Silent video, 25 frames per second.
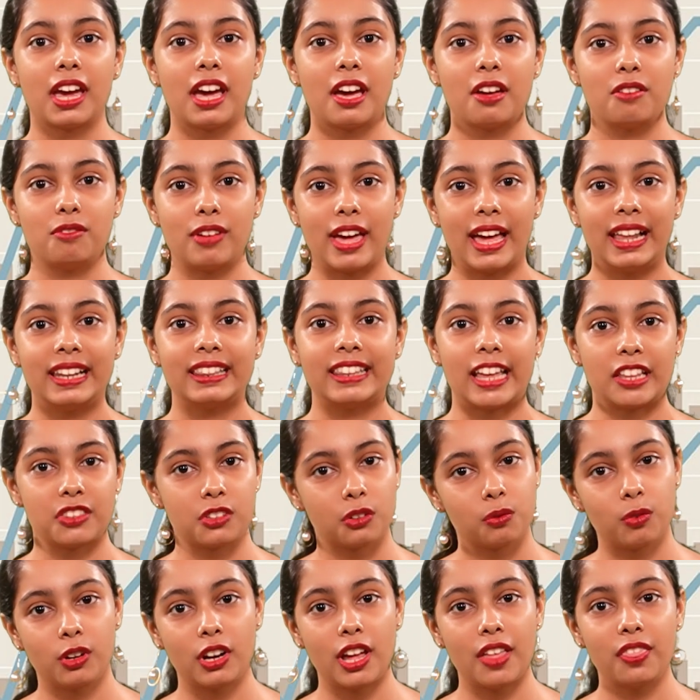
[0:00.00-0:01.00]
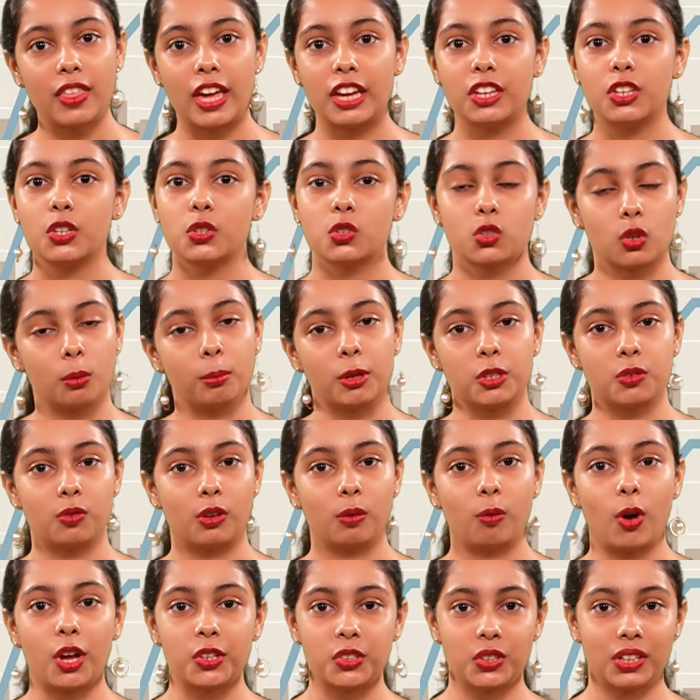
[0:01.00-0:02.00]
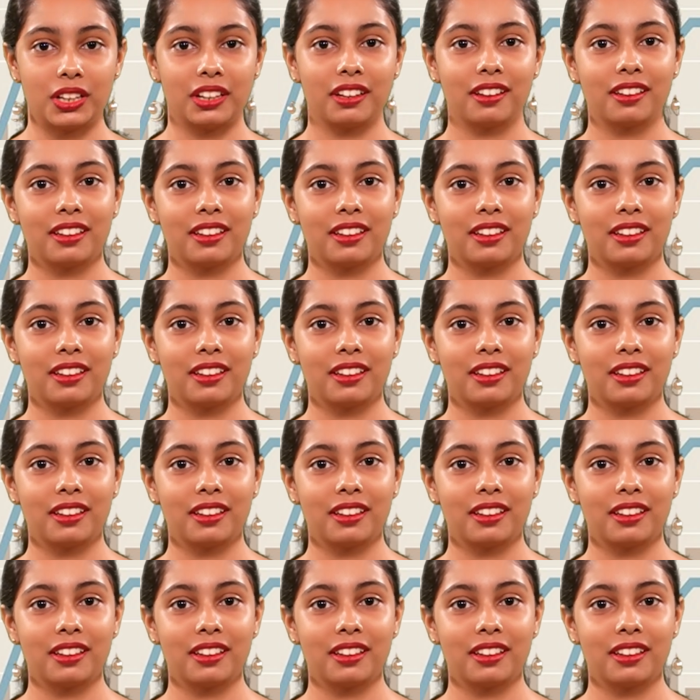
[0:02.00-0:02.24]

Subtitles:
well, that's it for now. Thank you so much for watching.